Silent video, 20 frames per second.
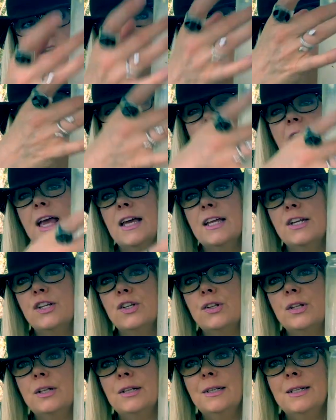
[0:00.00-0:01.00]
of the
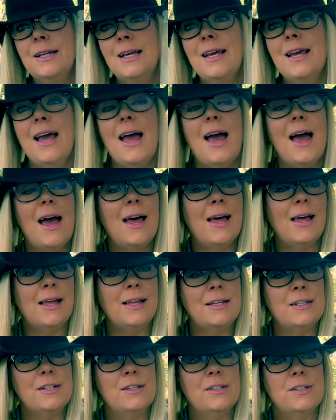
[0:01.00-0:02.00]
candle,
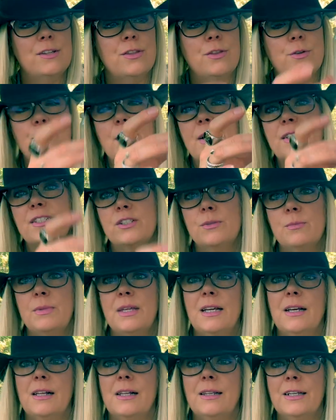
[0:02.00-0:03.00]
and the rest will
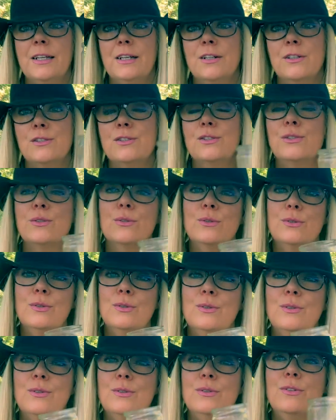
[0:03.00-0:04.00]
be clear. So
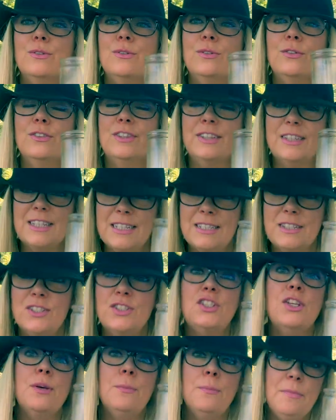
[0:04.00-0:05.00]
this
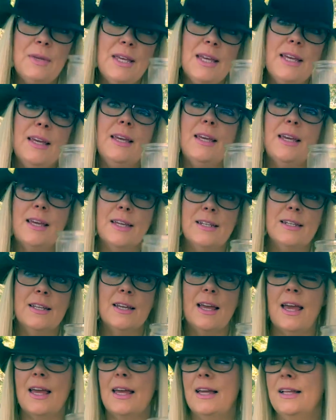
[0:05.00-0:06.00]
to me
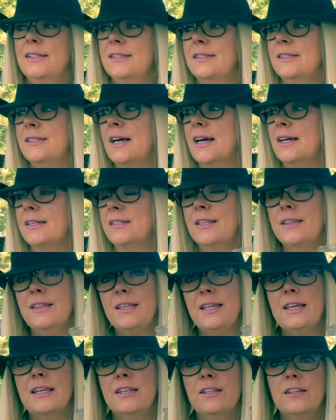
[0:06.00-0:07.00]
indicates that
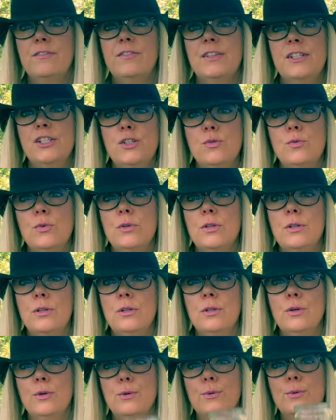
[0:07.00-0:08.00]
the
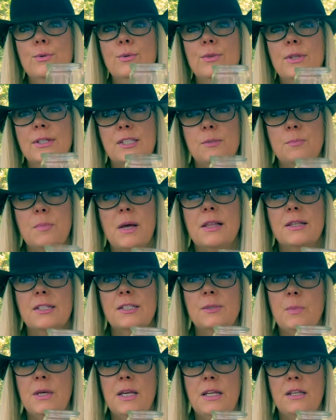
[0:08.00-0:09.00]
individual who the spell
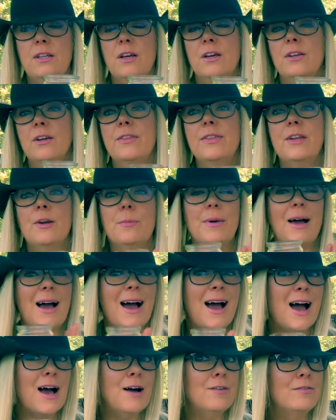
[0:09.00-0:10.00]
is being done on their
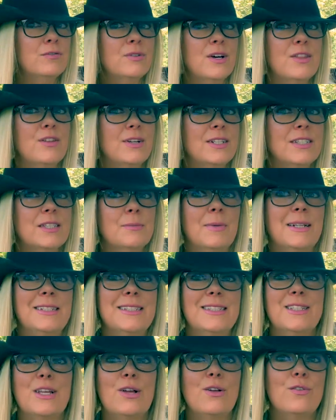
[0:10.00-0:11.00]
behalf, whether it's
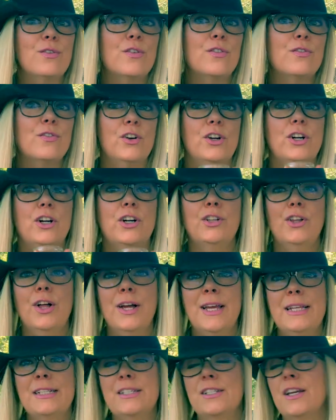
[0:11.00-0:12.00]
myself or for a
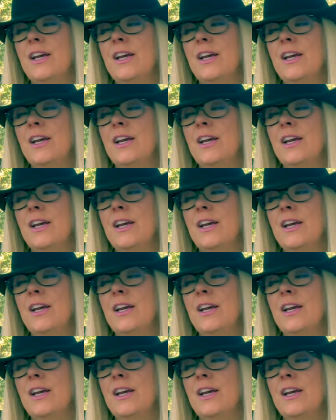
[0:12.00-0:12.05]
client,